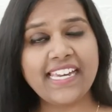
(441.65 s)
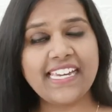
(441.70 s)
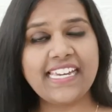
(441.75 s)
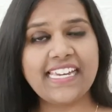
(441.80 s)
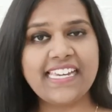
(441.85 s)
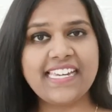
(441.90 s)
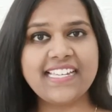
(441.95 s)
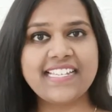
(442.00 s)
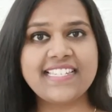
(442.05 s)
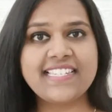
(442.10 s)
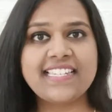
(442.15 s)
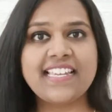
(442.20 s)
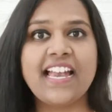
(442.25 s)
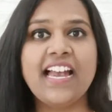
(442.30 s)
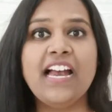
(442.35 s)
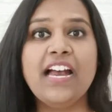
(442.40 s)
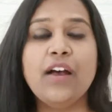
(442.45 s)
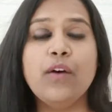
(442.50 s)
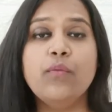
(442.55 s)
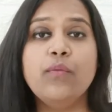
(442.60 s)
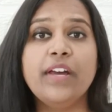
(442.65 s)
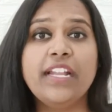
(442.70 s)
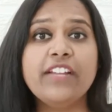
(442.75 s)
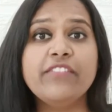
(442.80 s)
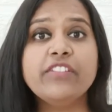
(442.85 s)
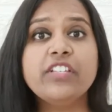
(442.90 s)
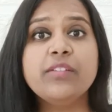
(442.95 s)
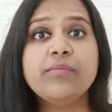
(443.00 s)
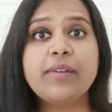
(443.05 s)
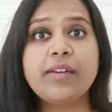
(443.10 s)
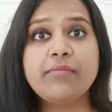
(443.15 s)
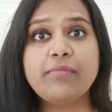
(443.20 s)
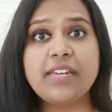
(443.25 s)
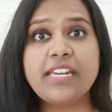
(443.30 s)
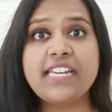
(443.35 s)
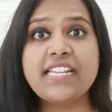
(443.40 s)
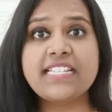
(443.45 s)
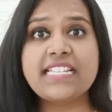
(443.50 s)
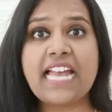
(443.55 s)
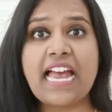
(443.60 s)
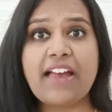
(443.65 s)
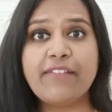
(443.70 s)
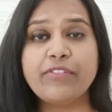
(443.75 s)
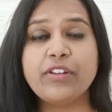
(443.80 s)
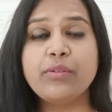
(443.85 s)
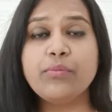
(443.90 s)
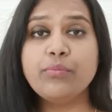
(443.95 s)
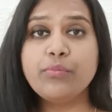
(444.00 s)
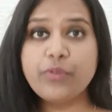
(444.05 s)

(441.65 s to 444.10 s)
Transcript: is whenever the baby is having